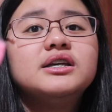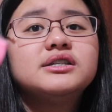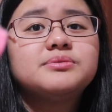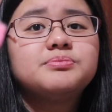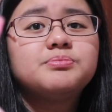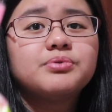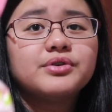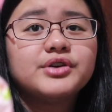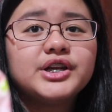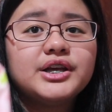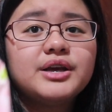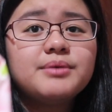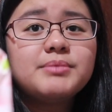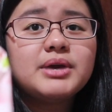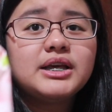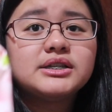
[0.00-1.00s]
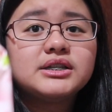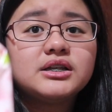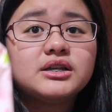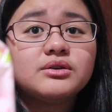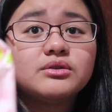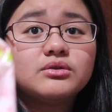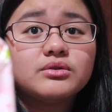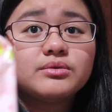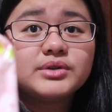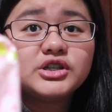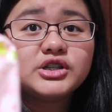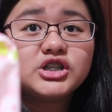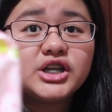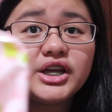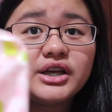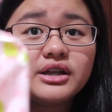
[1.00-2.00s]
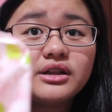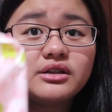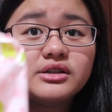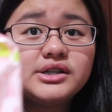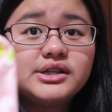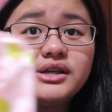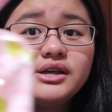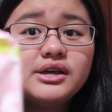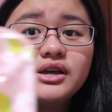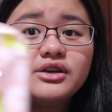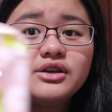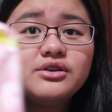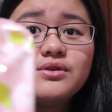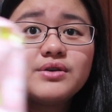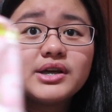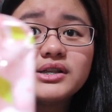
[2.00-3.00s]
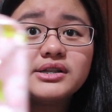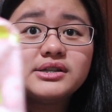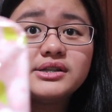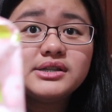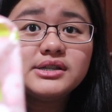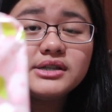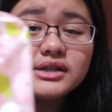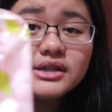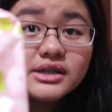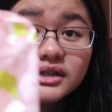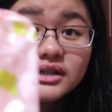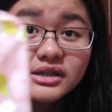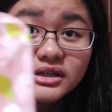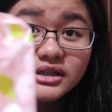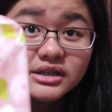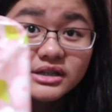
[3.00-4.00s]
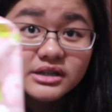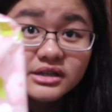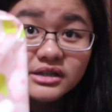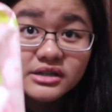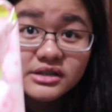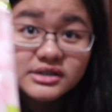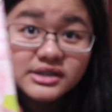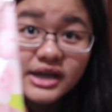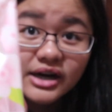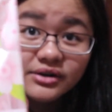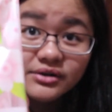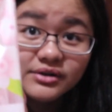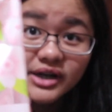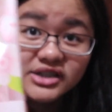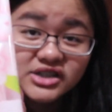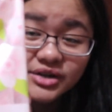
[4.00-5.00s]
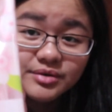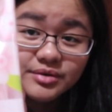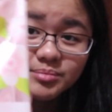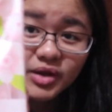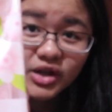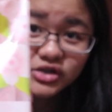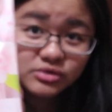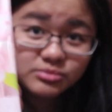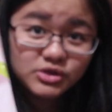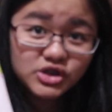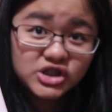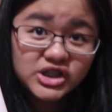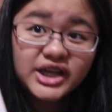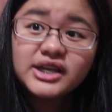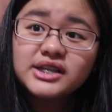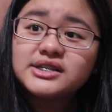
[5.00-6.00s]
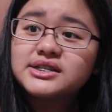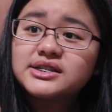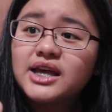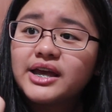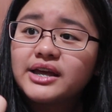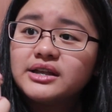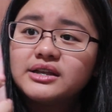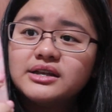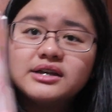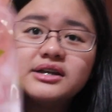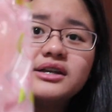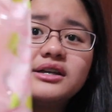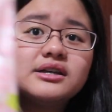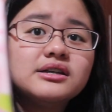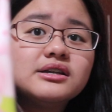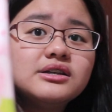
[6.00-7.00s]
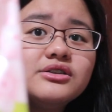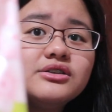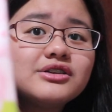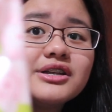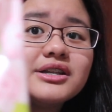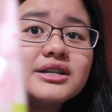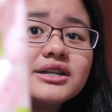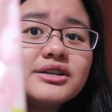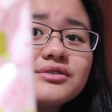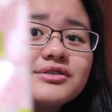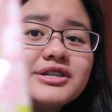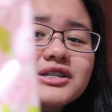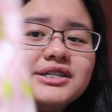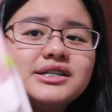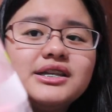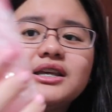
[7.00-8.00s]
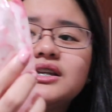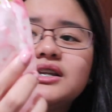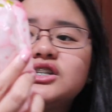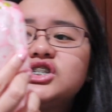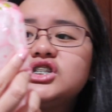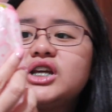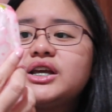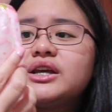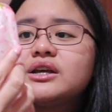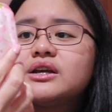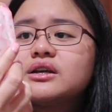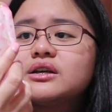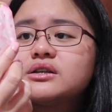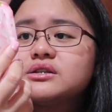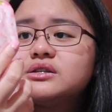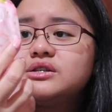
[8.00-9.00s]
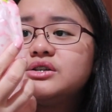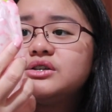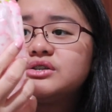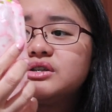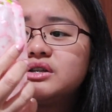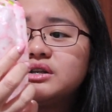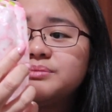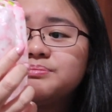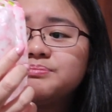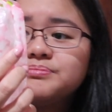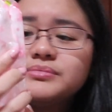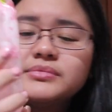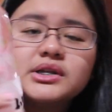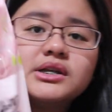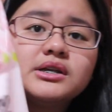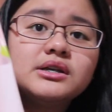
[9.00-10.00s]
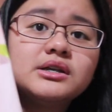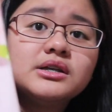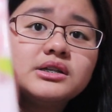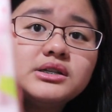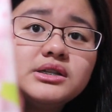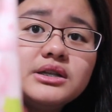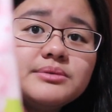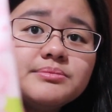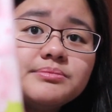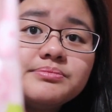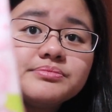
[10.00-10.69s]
It's pretty amazing. Look when you shake it. See? You can see the sakura cherry blossom shake inside. You can literally see it shake. Seriously. See?